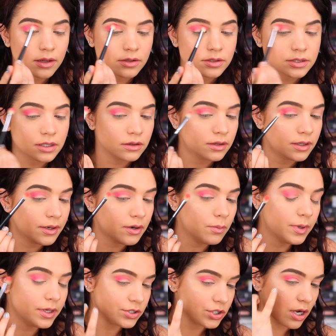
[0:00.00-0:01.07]
It looks a little
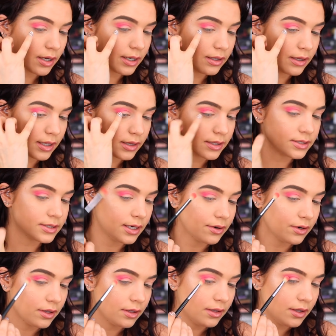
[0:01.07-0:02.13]
bit chalky like in this
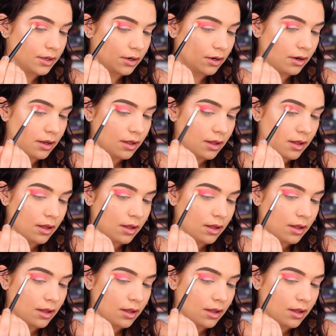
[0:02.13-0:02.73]
area here,